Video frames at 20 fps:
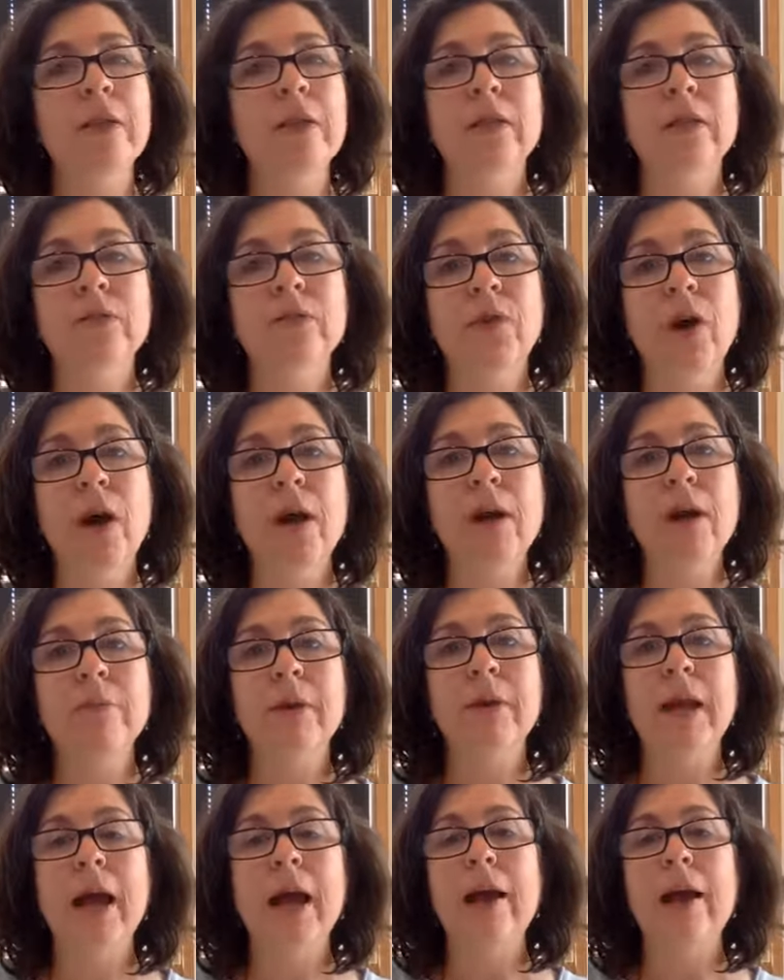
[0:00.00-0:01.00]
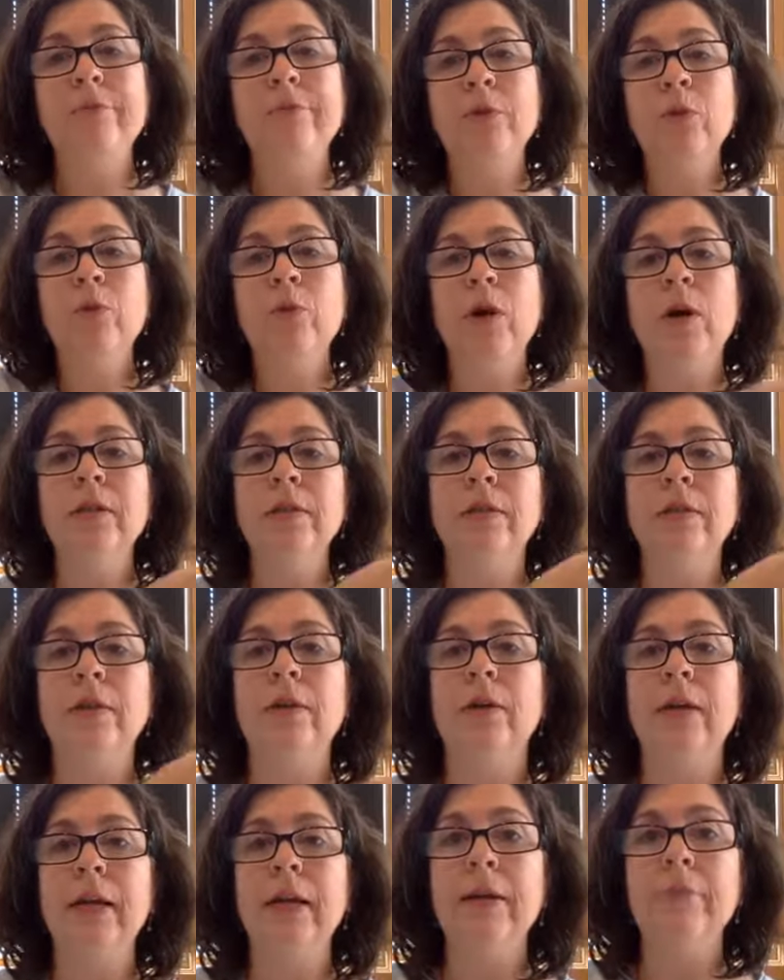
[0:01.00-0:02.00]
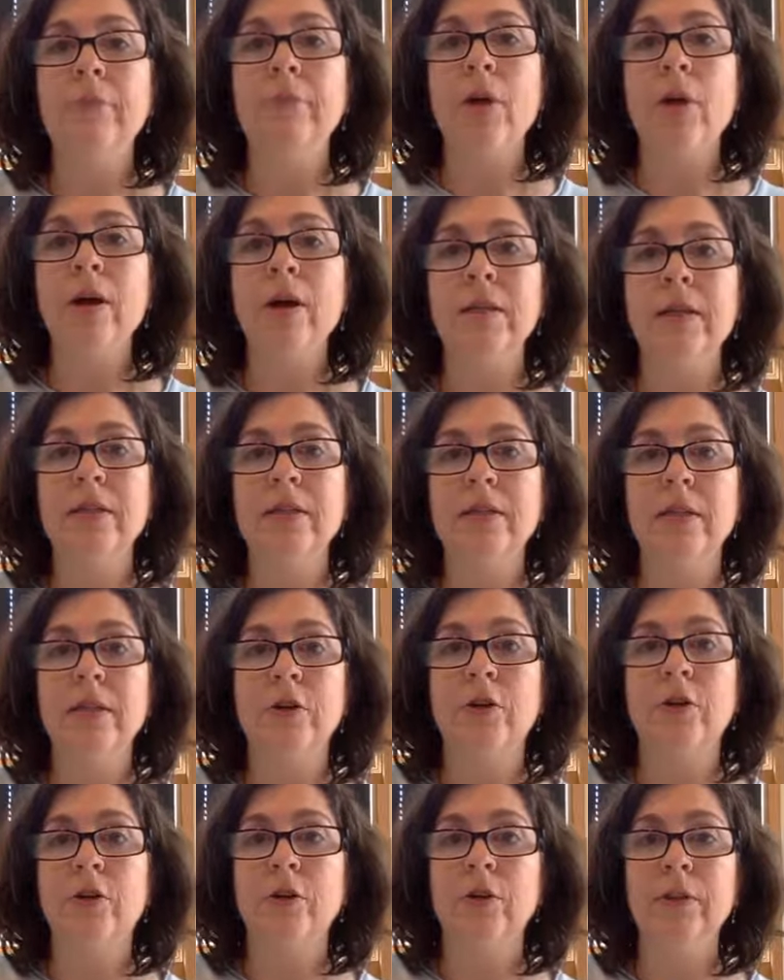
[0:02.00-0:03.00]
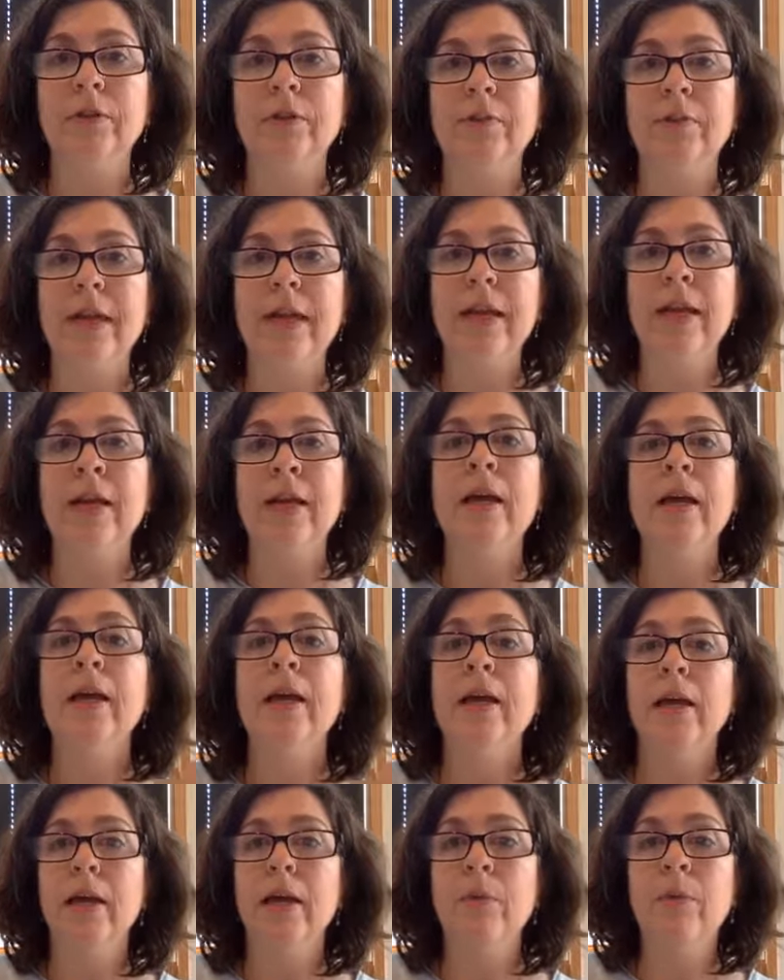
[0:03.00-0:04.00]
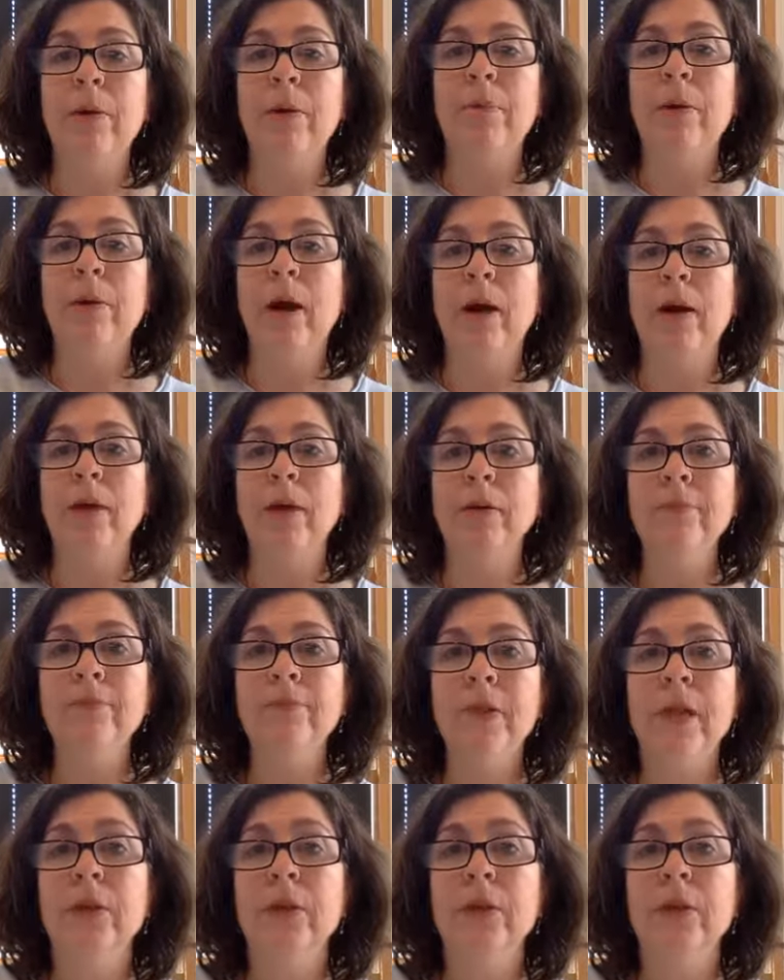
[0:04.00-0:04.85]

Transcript: it's fine, but have the ones that are in process that you're currently reading in one pile.